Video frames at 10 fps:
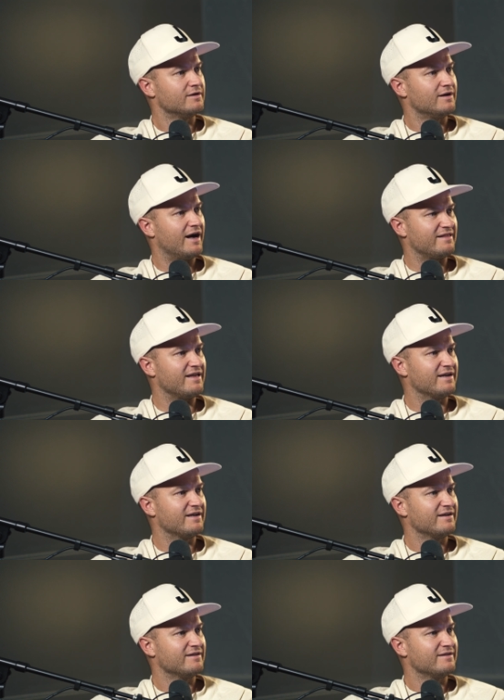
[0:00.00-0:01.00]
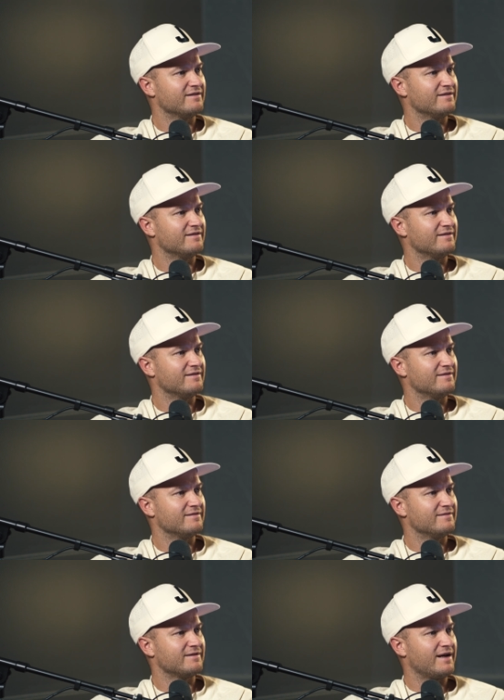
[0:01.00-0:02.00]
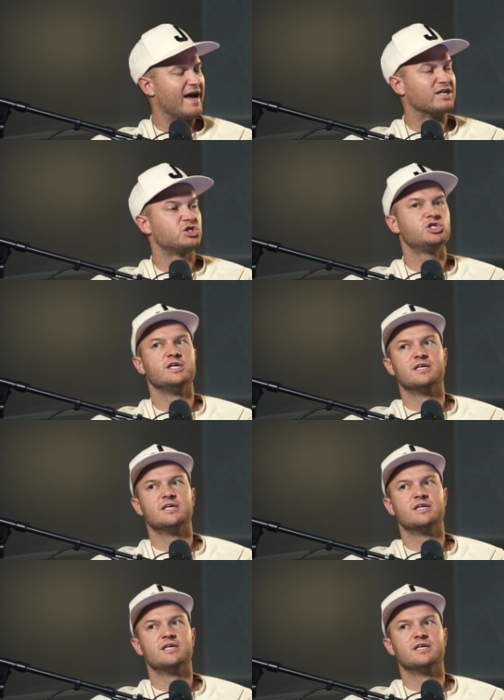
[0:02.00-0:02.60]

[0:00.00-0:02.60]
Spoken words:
I think, as she